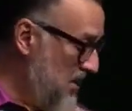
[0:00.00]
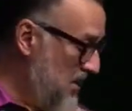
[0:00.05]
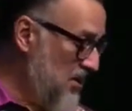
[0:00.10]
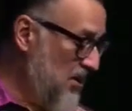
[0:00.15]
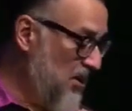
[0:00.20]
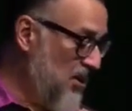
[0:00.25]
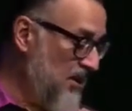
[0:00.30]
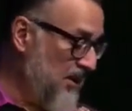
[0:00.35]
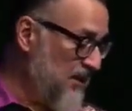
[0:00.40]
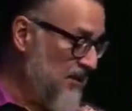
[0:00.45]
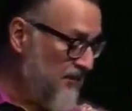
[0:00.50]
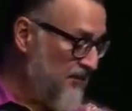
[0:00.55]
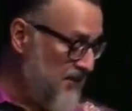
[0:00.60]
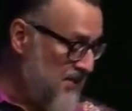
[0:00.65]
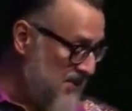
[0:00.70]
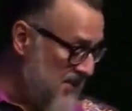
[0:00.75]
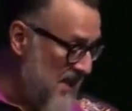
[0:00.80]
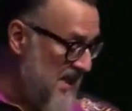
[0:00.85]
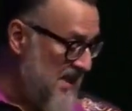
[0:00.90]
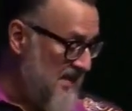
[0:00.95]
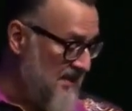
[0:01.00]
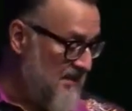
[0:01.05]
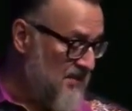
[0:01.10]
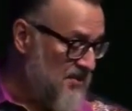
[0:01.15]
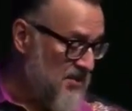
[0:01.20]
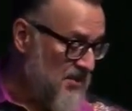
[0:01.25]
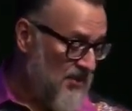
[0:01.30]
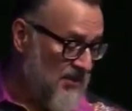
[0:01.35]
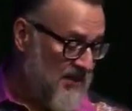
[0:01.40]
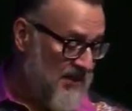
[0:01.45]
And you look at the receipt
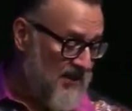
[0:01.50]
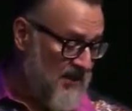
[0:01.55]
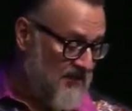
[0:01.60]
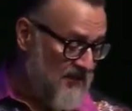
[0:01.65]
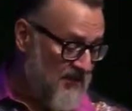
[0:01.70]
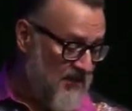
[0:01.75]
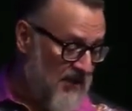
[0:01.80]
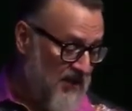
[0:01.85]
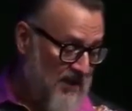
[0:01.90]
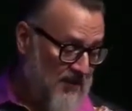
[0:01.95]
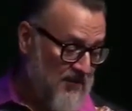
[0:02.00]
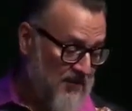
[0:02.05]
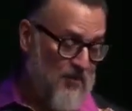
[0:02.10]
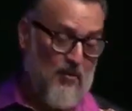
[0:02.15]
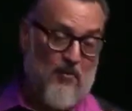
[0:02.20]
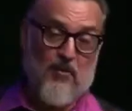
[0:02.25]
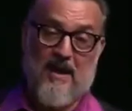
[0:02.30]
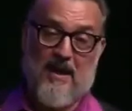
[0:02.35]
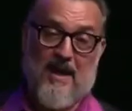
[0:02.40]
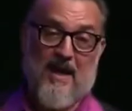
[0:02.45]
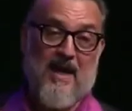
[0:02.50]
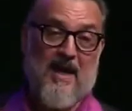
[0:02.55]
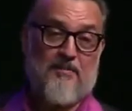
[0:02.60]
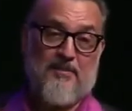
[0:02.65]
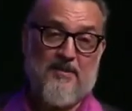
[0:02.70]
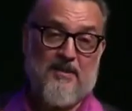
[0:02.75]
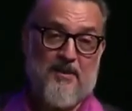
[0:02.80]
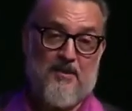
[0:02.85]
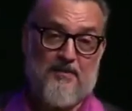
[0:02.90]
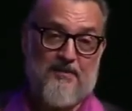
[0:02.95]
It's going to give you, I don't know what
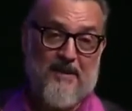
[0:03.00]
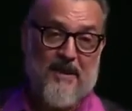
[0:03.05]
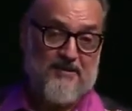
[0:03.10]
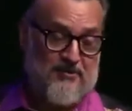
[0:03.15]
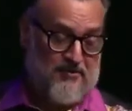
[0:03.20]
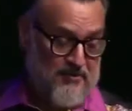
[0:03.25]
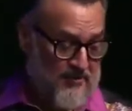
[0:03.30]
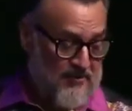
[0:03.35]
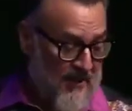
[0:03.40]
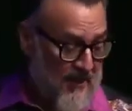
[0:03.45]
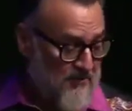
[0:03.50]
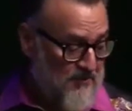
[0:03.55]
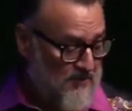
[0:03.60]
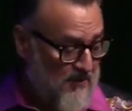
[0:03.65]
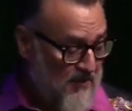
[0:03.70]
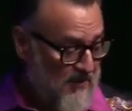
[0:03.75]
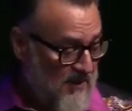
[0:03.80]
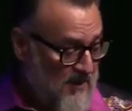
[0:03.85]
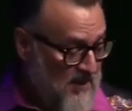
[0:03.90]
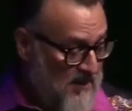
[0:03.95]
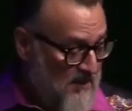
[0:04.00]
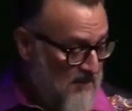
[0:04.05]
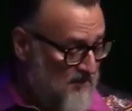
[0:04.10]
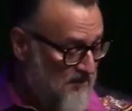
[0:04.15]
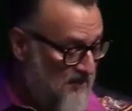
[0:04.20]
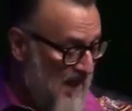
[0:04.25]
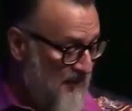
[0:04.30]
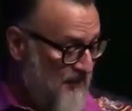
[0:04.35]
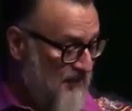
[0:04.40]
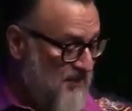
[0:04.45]
happened here, Pastor James, but
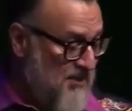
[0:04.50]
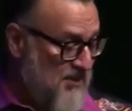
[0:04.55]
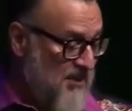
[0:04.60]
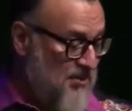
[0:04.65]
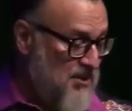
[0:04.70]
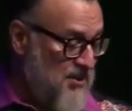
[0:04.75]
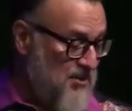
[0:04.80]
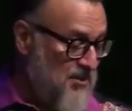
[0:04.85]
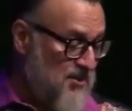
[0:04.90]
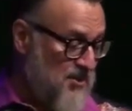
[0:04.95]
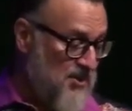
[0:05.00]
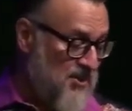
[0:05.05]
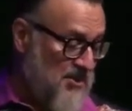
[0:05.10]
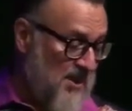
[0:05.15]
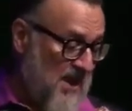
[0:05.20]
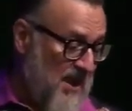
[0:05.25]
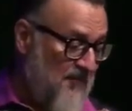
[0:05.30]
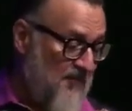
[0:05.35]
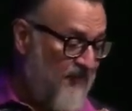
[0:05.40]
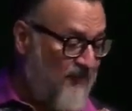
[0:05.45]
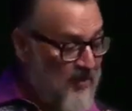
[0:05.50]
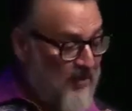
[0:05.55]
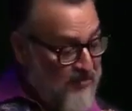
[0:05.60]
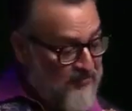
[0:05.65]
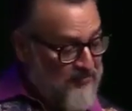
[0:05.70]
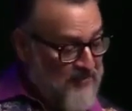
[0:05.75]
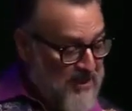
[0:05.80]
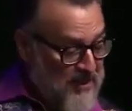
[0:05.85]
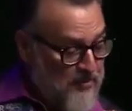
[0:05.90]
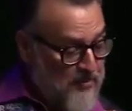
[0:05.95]
my receipts used to say
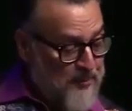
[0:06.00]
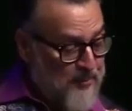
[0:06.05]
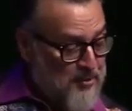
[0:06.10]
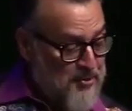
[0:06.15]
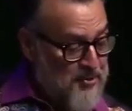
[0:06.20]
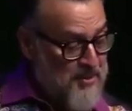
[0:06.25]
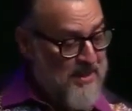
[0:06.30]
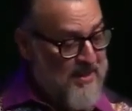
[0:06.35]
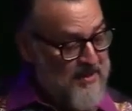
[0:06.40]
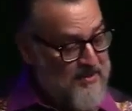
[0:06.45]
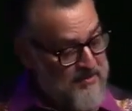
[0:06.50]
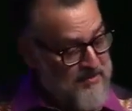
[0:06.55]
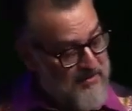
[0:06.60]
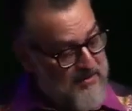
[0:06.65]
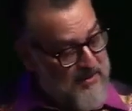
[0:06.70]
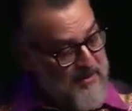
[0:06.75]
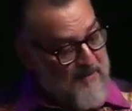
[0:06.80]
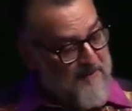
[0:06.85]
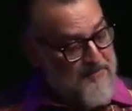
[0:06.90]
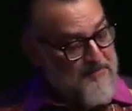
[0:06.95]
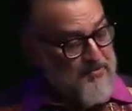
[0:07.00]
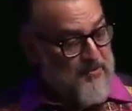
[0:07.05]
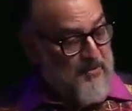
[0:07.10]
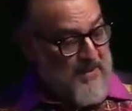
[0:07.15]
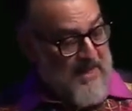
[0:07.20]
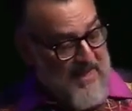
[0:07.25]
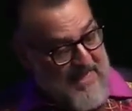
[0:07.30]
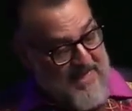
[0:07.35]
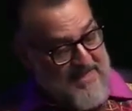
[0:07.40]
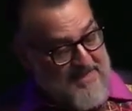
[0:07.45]
15%,
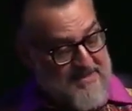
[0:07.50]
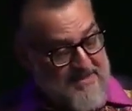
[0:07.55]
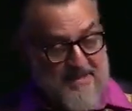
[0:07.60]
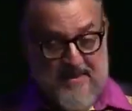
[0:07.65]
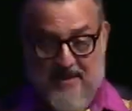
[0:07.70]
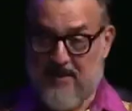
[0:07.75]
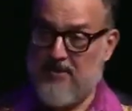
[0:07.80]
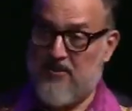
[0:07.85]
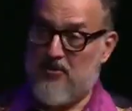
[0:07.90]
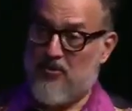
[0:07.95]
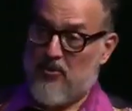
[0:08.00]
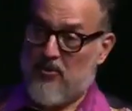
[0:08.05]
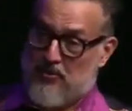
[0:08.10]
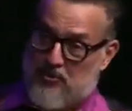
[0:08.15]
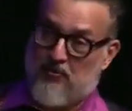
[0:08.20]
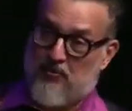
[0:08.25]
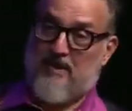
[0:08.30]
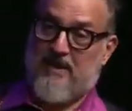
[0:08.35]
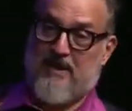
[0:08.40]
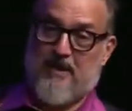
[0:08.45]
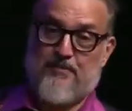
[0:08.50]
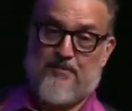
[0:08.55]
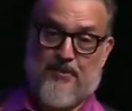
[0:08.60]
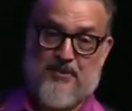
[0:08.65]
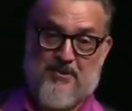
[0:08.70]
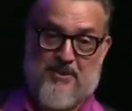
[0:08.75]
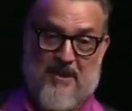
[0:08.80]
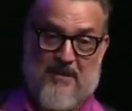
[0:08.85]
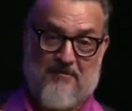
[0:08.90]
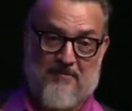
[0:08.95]
18, or
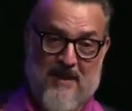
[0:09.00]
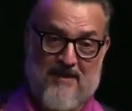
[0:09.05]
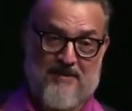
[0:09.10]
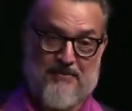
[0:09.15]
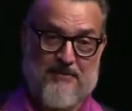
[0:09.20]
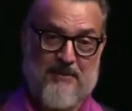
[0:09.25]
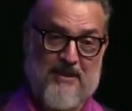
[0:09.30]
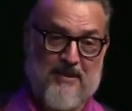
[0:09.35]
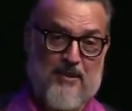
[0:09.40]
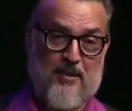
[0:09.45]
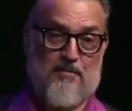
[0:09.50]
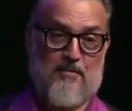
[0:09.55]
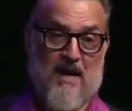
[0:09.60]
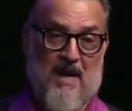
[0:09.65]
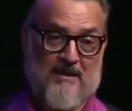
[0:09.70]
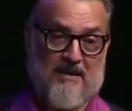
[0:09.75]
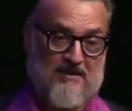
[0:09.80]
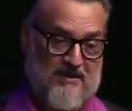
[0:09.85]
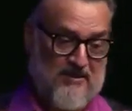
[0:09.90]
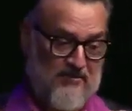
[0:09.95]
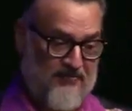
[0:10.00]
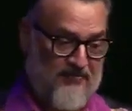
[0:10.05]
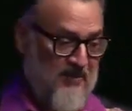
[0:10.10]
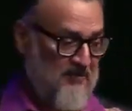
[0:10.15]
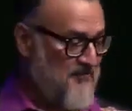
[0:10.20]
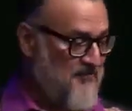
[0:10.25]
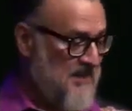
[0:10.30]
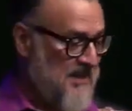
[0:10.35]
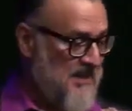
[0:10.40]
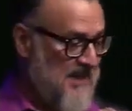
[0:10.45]
20%, right? Three little boxes
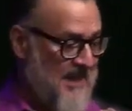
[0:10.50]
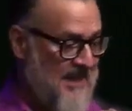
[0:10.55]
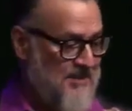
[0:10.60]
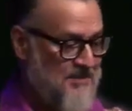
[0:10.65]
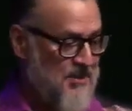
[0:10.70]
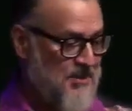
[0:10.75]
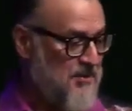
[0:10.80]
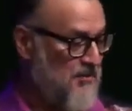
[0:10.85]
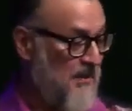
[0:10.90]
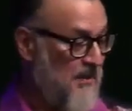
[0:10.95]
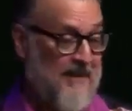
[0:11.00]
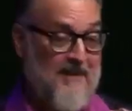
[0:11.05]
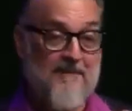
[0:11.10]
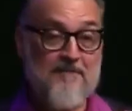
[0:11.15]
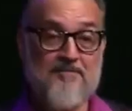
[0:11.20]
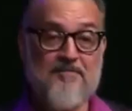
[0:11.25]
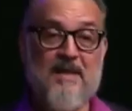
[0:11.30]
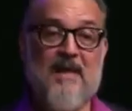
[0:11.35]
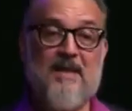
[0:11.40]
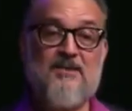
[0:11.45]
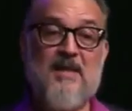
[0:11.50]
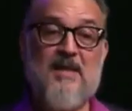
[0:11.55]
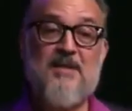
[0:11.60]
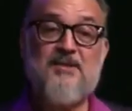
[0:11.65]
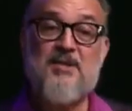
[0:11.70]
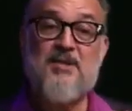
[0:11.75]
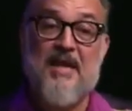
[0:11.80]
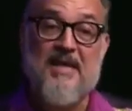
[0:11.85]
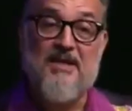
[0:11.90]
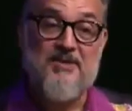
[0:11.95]
15, 18, 20. That,
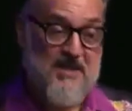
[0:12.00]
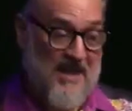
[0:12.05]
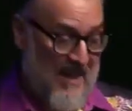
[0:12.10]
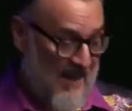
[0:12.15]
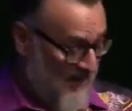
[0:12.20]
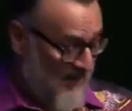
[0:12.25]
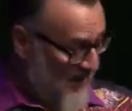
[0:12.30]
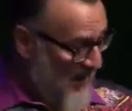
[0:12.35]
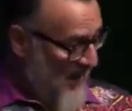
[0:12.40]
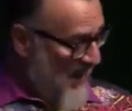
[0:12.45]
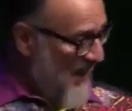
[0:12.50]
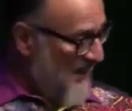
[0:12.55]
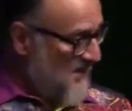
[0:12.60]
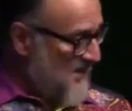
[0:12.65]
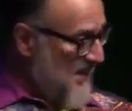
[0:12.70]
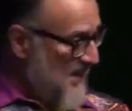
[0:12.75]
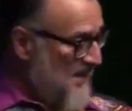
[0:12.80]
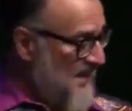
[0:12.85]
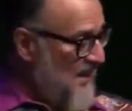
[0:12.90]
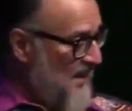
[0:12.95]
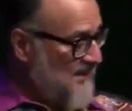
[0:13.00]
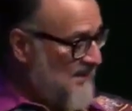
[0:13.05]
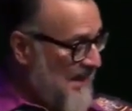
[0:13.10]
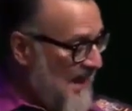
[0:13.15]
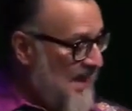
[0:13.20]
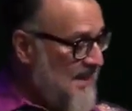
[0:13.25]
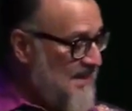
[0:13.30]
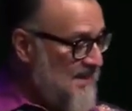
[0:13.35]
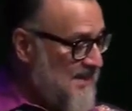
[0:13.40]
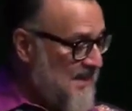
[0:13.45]
they changed that. I see it now, it's
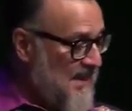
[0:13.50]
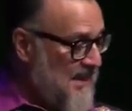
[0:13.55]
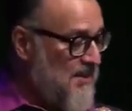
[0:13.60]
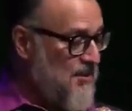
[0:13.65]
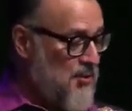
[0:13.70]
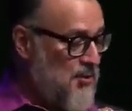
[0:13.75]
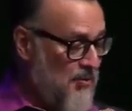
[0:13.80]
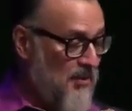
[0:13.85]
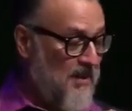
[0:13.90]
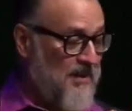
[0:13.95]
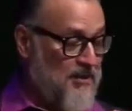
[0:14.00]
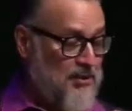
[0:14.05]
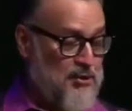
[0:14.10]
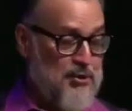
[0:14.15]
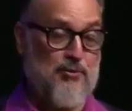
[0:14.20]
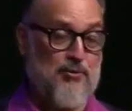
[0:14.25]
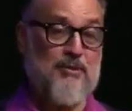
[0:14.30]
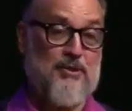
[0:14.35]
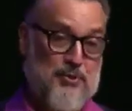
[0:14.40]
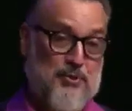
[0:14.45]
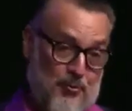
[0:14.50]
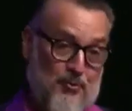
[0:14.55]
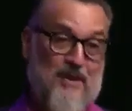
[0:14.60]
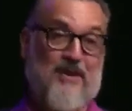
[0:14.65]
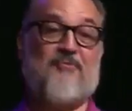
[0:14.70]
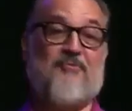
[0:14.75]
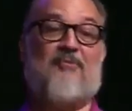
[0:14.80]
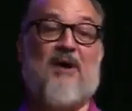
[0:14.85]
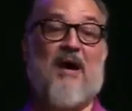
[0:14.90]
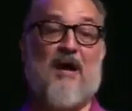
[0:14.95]
18, 22, and
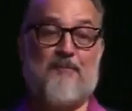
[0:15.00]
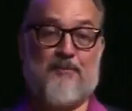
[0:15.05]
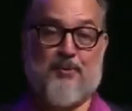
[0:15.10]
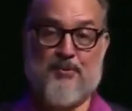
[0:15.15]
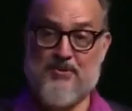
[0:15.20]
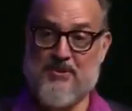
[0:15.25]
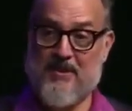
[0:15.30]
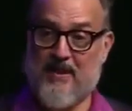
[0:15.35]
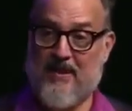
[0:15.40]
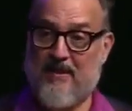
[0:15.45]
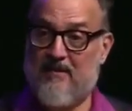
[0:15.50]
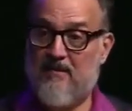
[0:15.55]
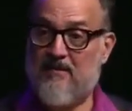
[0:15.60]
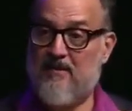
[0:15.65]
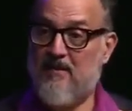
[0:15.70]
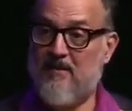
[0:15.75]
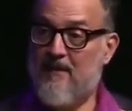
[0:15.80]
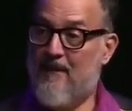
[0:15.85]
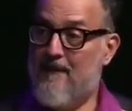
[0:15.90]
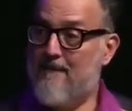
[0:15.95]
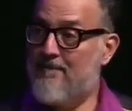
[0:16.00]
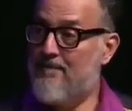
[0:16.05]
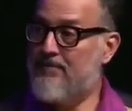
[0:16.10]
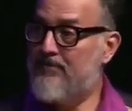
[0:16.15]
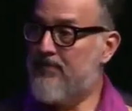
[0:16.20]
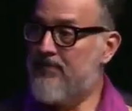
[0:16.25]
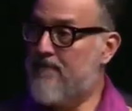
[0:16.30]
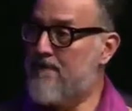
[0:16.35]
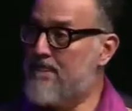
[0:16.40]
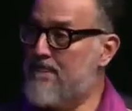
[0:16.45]
25%.
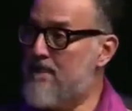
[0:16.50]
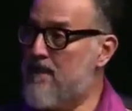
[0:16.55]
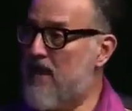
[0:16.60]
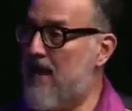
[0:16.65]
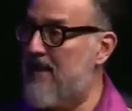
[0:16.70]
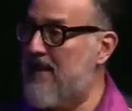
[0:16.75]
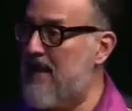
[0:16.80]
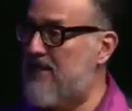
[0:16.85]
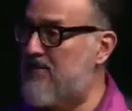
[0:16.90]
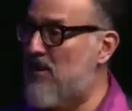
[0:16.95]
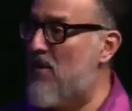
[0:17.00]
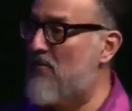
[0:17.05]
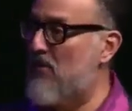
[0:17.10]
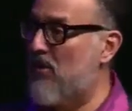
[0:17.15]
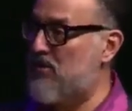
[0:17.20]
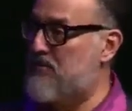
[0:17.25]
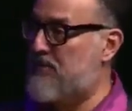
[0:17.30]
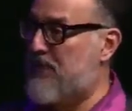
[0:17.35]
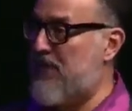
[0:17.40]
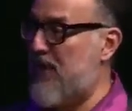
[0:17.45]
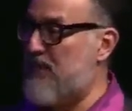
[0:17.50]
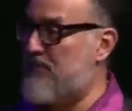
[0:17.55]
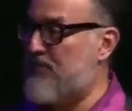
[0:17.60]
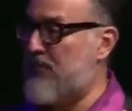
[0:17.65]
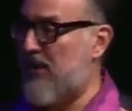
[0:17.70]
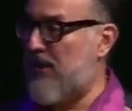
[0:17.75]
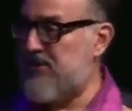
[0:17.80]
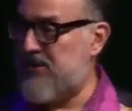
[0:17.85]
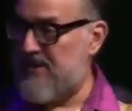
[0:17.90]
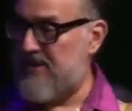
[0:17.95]
And it's almost peer
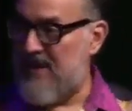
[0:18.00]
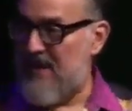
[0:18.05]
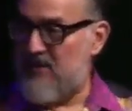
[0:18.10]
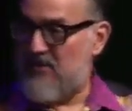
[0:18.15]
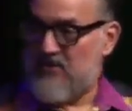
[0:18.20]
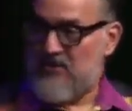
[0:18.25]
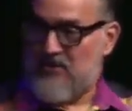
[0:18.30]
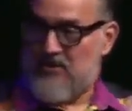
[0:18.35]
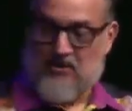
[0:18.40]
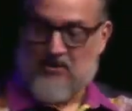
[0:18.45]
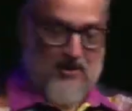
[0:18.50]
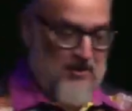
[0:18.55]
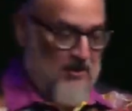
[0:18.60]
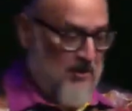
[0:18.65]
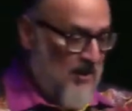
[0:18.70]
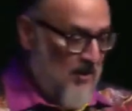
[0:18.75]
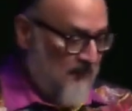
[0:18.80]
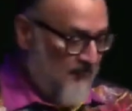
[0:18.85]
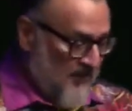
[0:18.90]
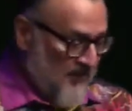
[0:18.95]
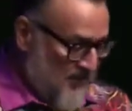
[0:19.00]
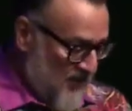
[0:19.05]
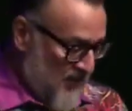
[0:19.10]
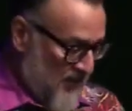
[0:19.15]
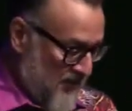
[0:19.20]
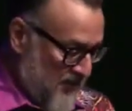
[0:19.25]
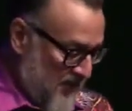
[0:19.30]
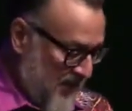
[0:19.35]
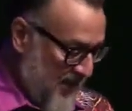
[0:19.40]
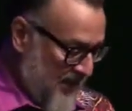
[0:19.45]
pressure now because it started off as a
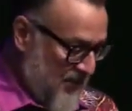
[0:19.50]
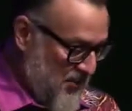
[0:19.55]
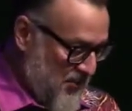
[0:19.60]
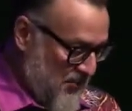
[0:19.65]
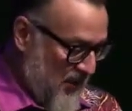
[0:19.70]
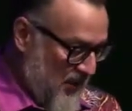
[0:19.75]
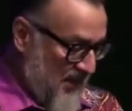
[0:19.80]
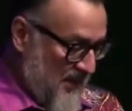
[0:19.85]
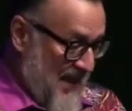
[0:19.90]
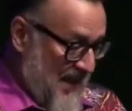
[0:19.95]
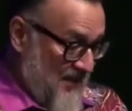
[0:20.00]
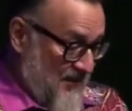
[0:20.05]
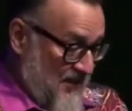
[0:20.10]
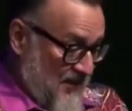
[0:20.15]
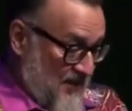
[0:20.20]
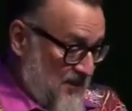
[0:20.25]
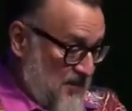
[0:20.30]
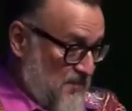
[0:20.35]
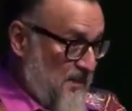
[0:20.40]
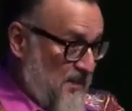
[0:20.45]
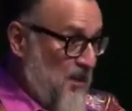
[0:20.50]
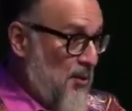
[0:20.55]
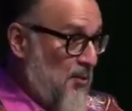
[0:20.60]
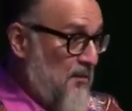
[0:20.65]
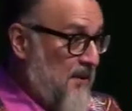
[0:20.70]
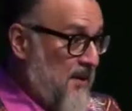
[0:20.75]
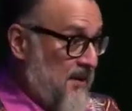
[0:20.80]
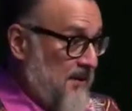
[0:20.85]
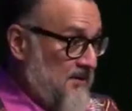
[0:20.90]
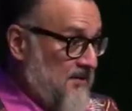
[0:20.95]
little tiny square. Now they're these big
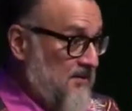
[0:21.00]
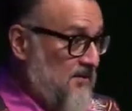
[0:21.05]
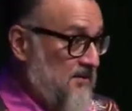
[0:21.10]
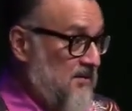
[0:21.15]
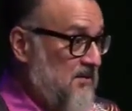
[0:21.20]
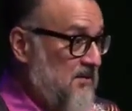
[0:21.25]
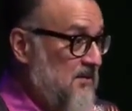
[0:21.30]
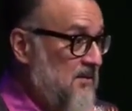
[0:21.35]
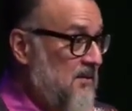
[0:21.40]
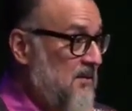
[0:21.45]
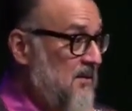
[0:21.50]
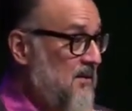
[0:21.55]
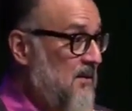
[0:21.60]
old buttons.